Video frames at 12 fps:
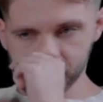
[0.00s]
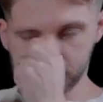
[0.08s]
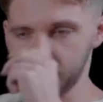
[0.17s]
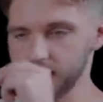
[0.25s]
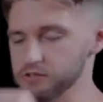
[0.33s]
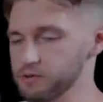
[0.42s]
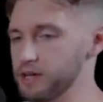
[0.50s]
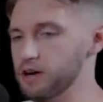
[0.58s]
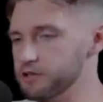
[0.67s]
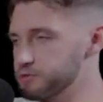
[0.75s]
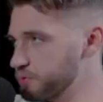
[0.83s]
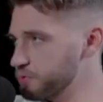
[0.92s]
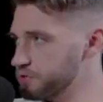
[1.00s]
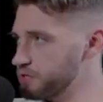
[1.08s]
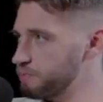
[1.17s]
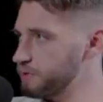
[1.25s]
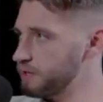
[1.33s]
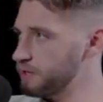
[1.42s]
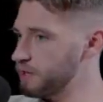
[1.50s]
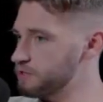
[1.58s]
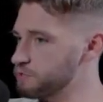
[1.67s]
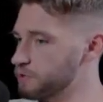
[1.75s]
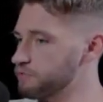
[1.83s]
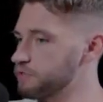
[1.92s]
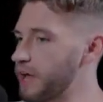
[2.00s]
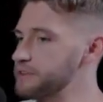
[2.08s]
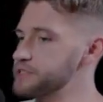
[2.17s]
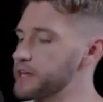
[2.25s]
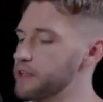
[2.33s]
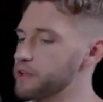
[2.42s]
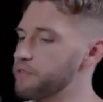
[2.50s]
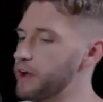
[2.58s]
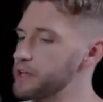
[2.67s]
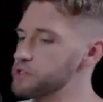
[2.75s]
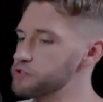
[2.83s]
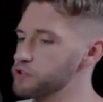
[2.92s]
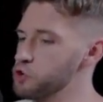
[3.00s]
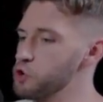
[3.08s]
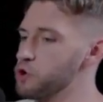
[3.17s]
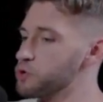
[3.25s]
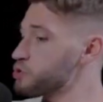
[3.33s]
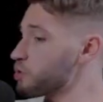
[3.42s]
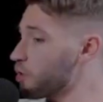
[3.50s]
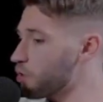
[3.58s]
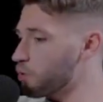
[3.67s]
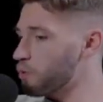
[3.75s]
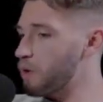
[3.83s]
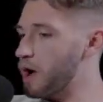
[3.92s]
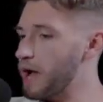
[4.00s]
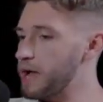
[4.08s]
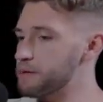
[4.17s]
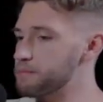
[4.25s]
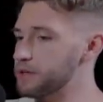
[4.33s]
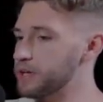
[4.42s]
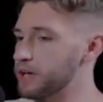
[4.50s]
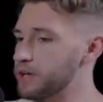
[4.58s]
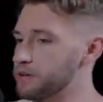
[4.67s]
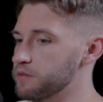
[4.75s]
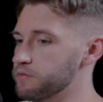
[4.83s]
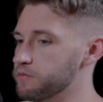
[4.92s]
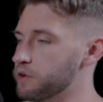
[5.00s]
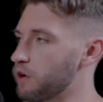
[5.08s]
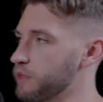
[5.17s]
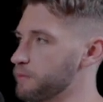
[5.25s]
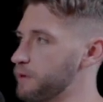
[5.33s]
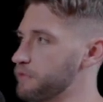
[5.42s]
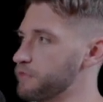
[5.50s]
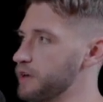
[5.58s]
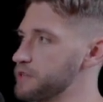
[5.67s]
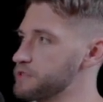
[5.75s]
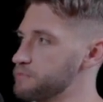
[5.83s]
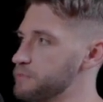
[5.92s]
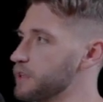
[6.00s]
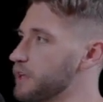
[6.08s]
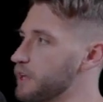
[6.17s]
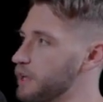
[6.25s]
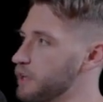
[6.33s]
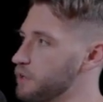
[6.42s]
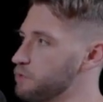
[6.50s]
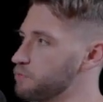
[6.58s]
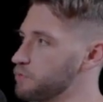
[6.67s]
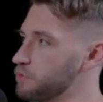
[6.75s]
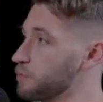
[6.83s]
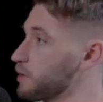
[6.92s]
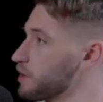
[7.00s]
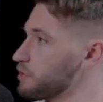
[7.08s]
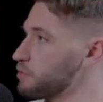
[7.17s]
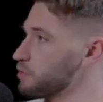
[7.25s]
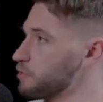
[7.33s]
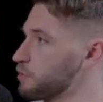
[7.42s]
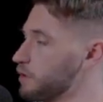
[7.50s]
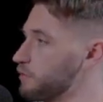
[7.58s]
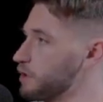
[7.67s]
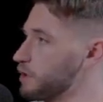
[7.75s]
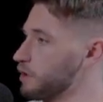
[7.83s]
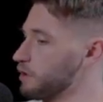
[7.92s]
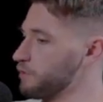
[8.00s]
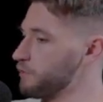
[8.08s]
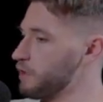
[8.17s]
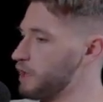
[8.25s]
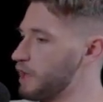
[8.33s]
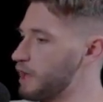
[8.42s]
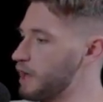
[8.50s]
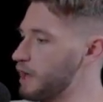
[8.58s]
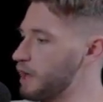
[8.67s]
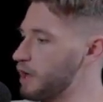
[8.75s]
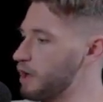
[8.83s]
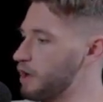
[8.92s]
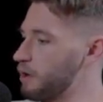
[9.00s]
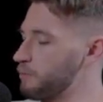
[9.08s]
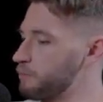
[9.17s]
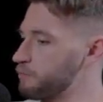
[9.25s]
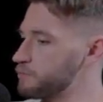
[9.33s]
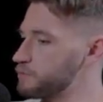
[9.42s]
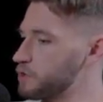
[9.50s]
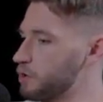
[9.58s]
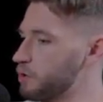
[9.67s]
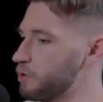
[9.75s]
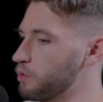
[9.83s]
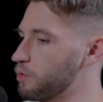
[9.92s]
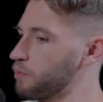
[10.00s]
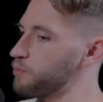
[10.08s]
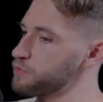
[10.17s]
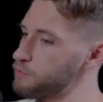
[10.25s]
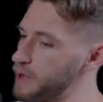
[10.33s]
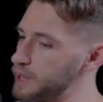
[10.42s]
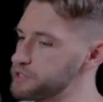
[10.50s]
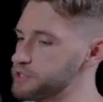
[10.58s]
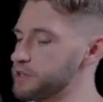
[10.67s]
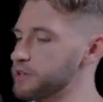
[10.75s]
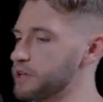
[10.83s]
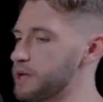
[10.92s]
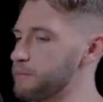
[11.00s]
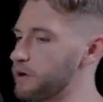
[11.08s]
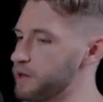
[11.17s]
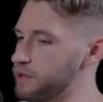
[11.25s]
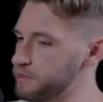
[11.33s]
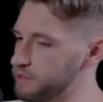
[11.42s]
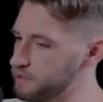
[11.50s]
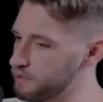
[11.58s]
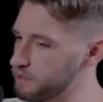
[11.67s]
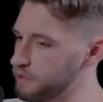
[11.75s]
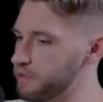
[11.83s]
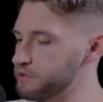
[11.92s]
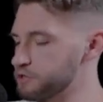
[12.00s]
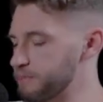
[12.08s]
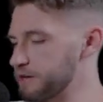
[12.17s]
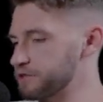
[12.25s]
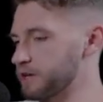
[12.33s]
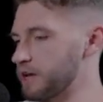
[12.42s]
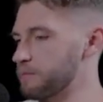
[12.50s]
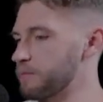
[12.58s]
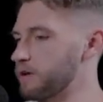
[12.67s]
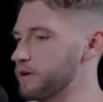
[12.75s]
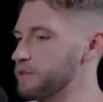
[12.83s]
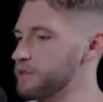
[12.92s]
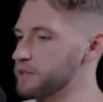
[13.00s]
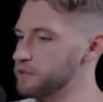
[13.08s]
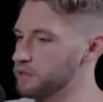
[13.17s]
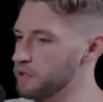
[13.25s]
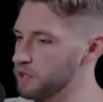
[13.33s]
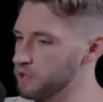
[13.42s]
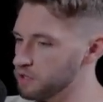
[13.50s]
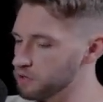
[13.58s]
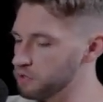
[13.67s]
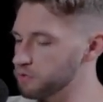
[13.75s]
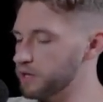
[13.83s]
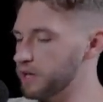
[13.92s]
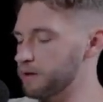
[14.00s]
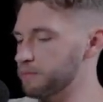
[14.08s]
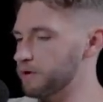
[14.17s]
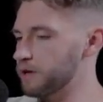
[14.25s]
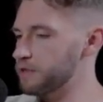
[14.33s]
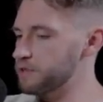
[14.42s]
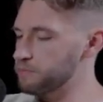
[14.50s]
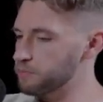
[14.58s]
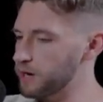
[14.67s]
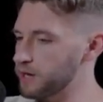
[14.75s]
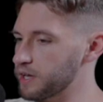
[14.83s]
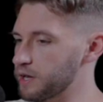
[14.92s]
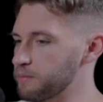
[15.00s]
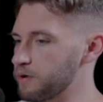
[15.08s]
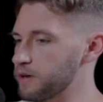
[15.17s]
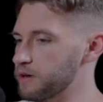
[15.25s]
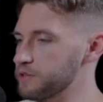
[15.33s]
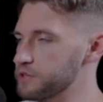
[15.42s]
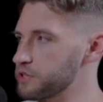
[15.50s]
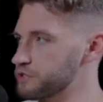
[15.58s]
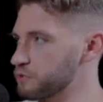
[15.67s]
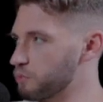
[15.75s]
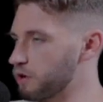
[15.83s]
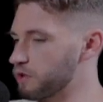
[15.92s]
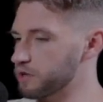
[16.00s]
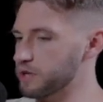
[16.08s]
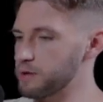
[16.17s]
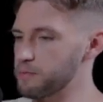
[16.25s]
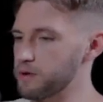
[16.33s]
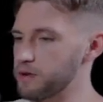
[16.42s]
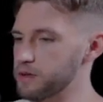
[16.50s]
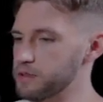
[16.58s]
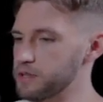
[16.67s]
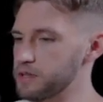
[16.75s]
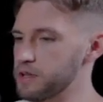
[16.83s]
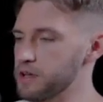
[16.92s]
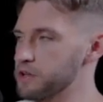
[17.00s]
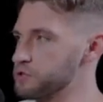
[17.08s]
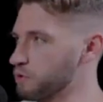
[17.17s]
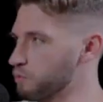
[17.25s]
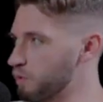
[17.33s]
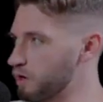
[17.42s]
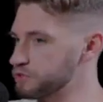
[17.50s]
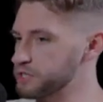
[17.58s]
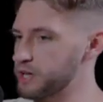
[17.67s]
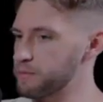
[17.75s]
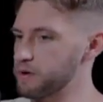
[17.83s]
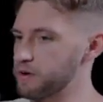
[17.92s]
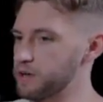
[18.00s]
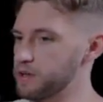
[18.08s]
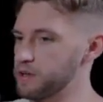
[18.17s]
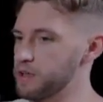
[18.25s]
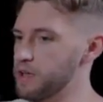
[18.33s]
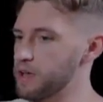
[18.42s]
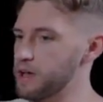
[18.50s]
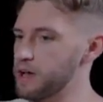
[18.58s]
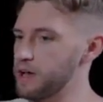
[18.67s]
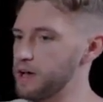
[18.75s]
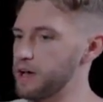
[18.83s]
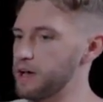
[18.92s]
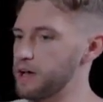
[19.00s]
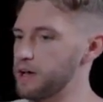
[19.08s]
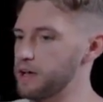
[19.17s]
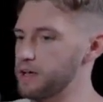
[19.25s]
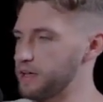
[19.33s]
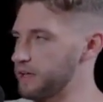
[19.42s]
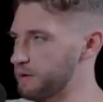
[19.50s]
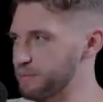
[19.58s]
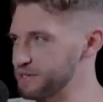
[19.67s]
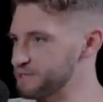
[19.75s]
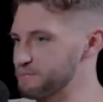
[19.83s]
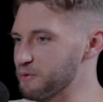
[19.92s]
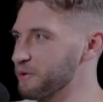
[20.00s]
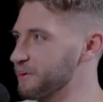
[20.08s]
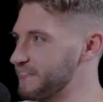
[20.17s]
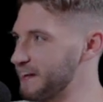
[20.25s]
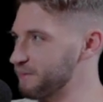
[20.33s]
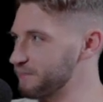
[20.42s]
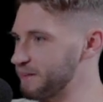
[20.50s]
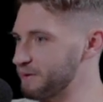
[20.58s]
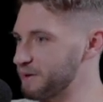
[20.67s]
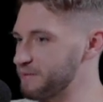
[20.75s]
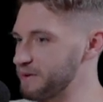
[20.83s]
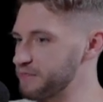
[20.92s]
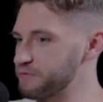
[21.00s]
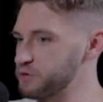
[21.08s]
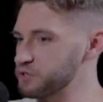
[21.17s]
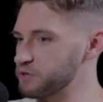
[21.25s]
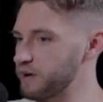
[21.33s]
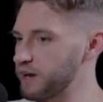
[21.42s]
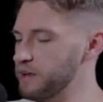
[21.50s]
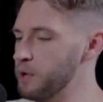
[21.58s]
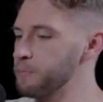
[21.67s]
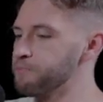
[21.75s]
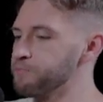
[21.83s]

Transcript: They had great entrepreneurship and sort of lifestyle advice. So I began calling my friends and being like, hey, you want to do a video? So Sebastian came on, and then the other Sebastian came on, and then Luke came on, and then Brett came on, and then Justin Waller came on, and then Jordan Welsh came on, and a bunch more that would come out in the future, right?